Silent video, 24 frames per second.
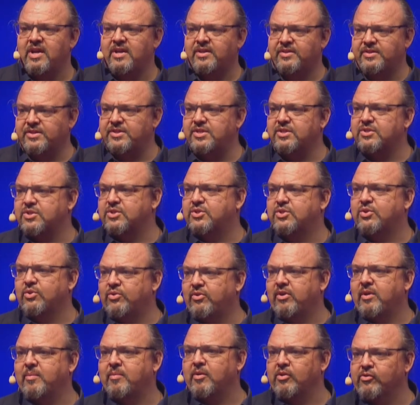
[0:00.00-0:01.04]
This is a
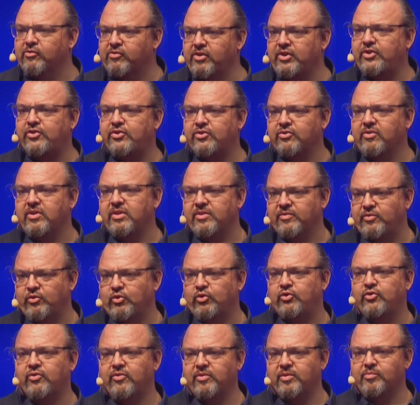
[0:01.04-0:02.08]
story about literally the
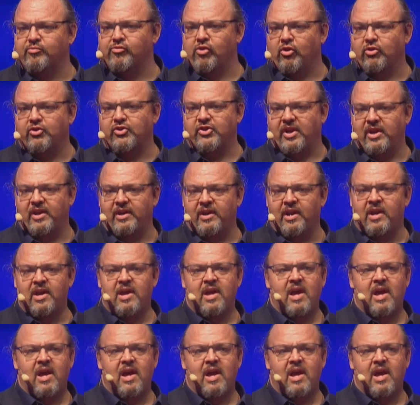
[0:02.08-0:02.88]
future of the blockchain,